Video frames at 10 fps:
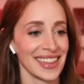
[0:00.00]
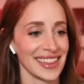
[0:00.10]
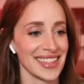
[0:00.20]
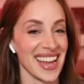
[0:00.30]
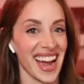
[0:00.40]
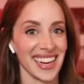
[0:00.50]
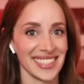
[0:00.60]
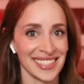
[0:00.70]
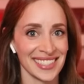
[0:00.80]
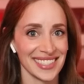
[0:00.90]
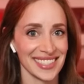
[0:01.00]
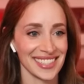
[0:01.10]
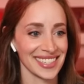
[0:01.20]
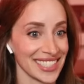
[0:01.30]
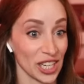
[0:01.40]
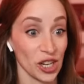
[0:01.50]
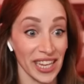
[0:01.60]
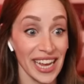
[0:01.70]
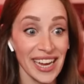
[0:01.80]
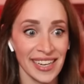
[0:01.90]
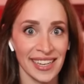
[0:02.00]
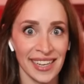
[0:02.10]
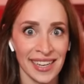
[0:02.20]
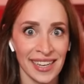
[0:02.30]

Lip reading: Nice. It's a good lead.